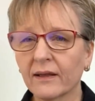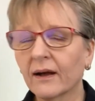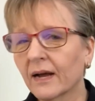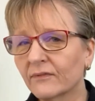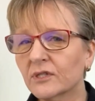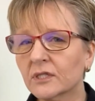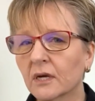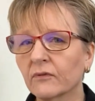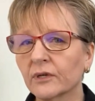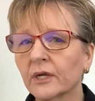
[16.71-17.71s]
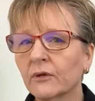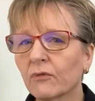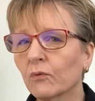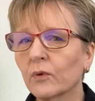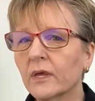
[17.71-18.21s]
I've discovered
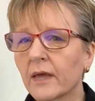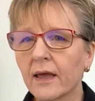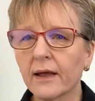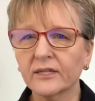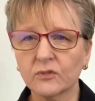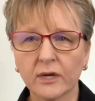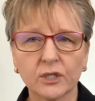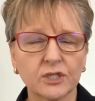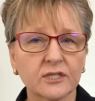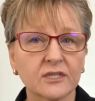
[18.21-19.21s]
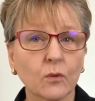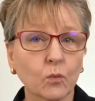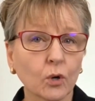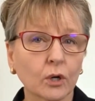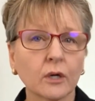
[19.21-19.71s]
3 AI strategies that
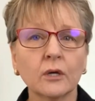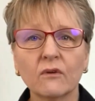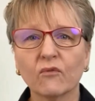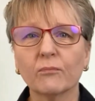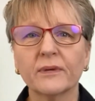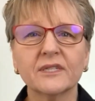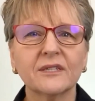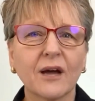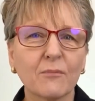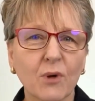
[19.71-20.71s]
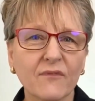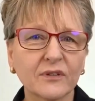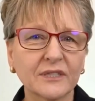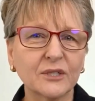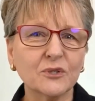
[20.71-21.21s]
work for busy nonprofit
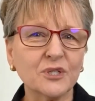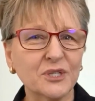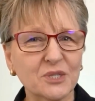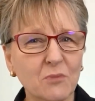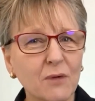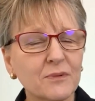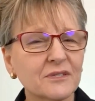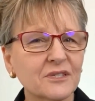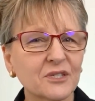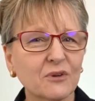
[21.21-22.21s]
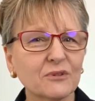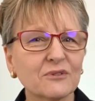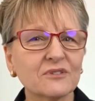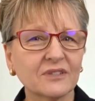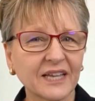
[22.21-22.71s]
leaders and small business owners
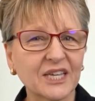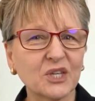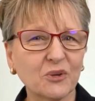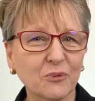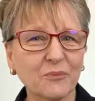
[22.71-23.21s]
like you.